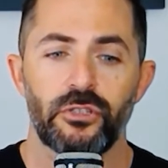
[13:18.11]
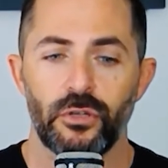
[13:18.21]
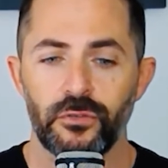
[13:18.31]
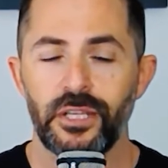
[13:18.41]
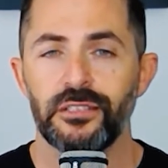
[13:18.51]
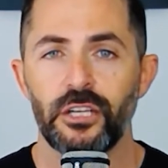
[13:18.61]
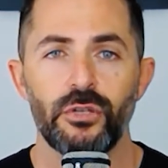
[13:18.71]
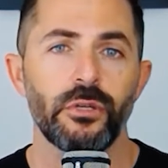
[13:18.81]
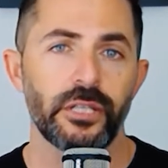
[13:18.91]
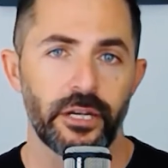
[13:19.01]
So if they send
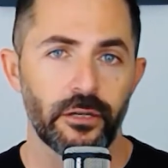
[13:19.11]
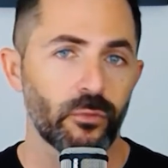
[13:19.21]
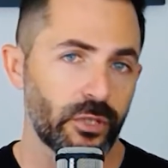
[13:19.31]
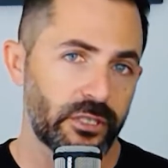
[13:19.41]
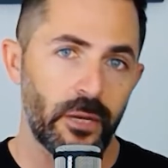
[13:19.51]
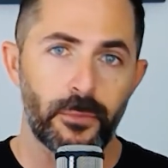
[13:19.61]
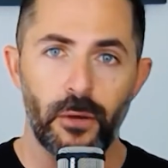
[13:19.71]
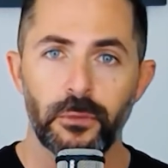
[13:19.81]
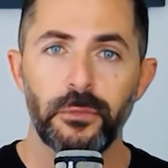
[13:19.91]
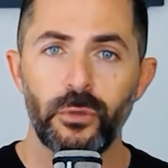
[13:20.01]
you a letter, which they
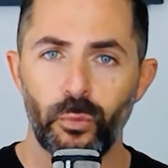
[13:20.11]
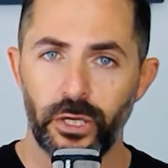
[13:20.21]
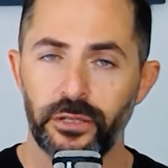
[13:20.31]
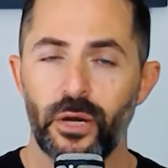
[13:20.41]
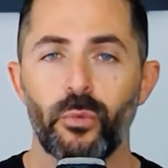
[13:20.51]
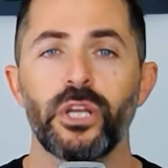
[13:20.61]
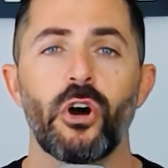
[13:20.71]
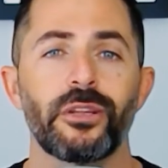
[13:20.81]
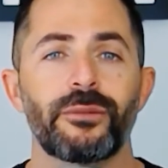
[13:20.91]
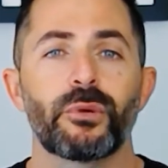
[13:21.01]
probably will, that we
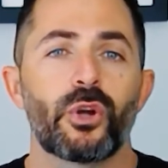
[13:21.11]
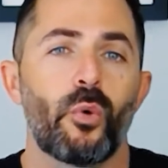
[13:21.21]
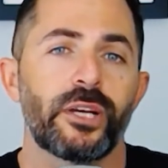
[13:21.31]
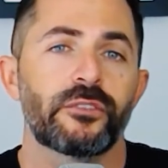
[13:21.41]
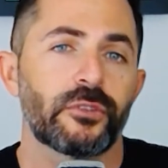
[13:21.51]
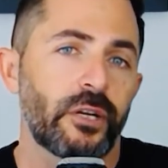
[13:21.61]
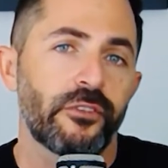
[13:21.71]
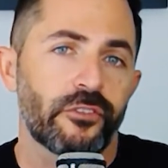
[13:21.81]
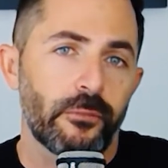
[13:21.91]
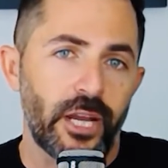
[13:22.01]
call a request for
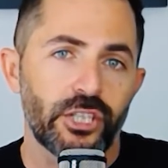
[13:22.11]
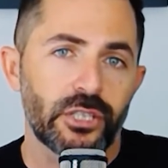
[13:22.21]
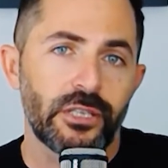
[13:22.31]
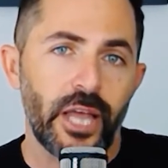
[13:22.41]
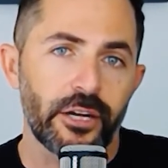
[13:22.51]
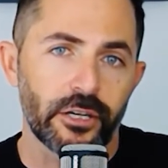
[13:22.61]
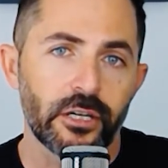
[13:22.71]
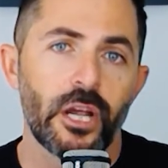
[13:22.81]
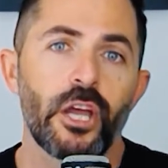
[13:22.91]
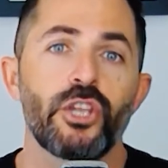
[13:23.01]
information letter,